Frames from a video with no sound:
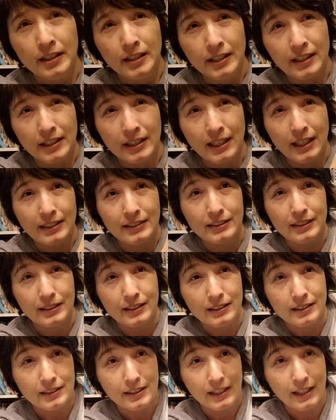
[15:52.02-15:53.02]
It has
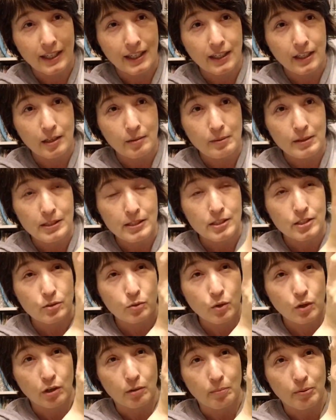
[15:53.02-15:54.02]
I had a little bit of this
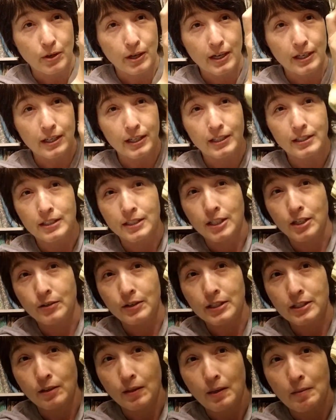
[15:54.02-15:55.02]
swirl print, and so
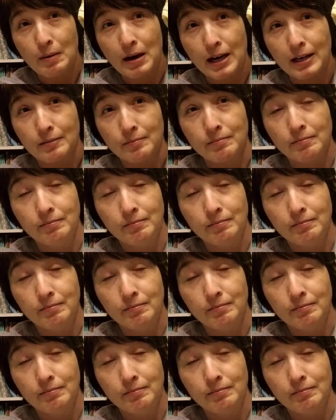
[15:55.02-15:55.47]
it's on the bottom.